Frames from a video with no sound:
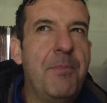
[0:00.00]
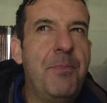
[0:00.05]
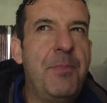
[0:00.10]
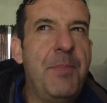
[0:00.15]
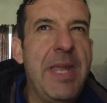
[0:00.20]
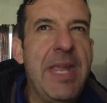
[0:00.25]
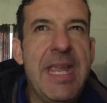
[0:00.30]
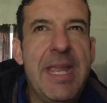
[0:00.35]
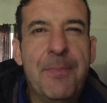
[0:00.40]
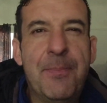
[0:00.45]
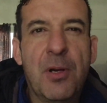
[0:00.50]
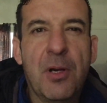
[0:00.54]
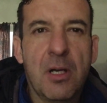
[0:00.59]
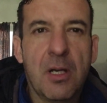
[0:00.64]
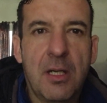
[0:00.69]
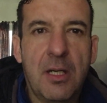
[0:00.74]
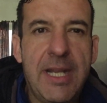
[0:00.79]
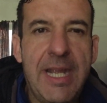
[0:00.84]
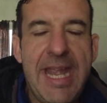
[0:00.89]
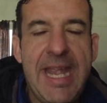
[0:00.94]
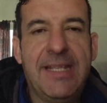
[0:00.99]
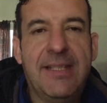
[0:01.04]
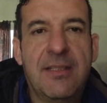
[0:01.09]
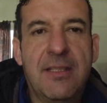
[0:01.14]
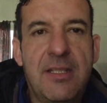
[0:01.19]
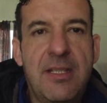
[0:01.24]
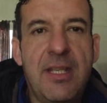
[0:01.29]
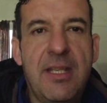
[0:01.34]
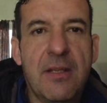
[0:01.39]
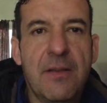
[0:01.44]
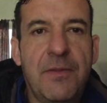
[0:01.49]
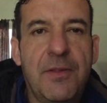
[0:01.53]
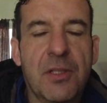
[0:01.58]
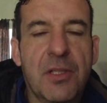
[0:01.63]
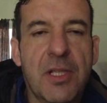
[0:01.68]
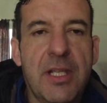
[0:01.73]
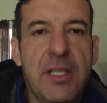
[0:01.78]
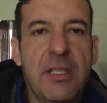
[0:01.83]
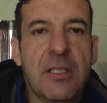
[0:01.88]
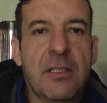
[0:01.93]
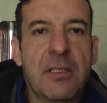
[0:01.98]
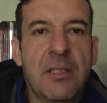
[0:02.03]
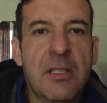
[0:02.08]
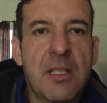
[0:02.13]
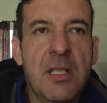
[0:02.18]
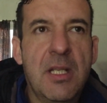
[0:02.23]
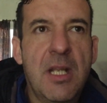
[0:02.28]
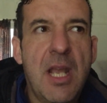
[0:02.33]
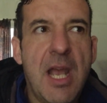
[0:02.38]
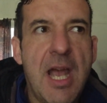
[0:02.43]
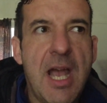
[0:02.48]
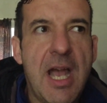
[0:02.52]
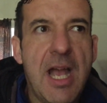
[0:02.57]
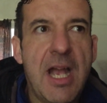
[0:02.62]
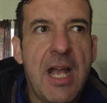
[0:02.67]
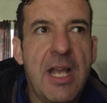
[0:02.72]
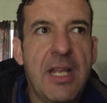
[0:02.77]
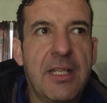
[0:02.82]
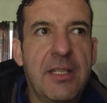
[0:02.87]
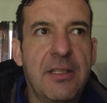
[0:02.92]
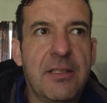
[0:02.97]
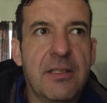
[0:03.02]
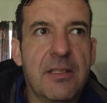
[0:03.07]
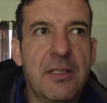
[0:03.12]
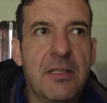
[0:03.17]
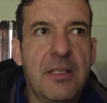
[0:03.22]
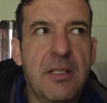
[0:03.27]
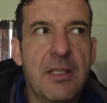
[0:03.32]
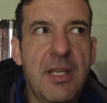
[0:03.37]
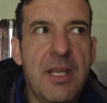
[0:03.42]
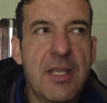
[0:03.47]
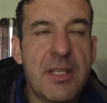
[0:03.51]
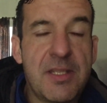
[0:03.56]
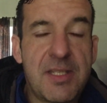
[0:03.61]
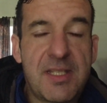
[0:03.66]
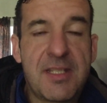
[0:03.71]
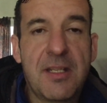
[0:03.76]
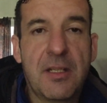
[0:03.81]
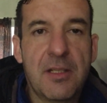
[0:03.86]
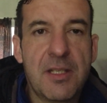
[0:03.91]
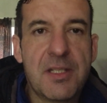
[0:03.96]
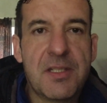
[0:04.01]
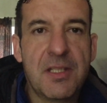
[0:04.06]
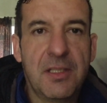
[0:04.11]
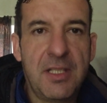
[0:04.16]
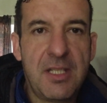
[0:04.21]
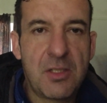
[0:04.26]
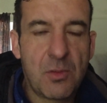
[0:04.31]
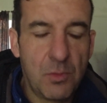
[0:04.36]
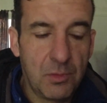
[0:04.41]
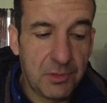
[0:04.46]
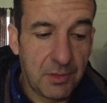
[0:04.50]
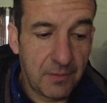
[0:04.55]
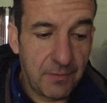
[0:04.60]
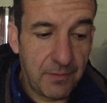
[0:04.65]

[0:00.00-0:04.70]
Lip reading: paper entity, if you like, and it still is the leaseholder